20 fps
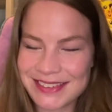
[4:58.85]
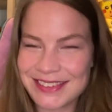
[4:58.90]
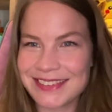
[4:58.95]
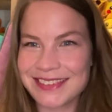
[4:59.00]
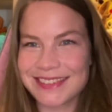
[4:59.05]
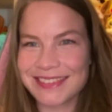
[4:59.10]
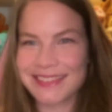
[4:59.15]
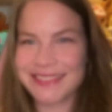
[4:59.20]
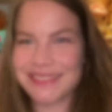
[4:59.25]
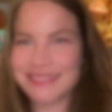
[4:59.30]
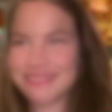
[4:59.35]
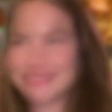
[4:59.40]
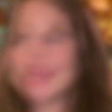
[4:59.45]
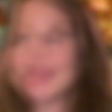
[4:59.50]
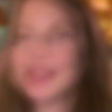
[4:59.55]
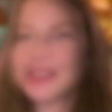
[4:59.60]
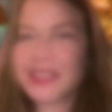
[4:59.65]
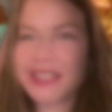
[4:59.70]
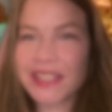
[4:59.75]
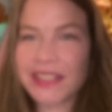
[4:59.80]
So
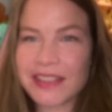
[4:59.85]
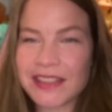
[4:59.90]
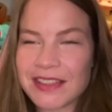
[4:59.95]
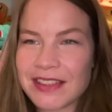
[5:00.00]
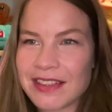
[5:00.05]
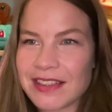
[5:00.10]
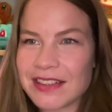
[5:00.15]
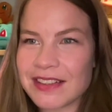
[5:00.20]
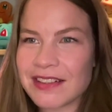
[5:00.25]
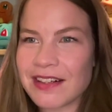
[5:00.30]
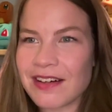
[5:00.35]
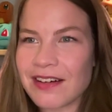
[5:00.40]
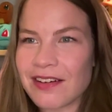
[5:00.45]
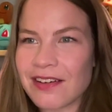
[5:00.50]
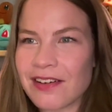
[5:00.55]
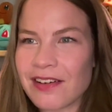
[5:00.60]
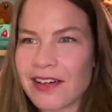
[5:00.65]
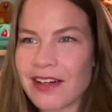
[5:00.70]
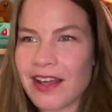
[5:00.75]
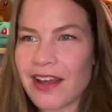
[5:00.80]
the second
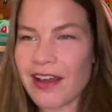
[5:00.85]
card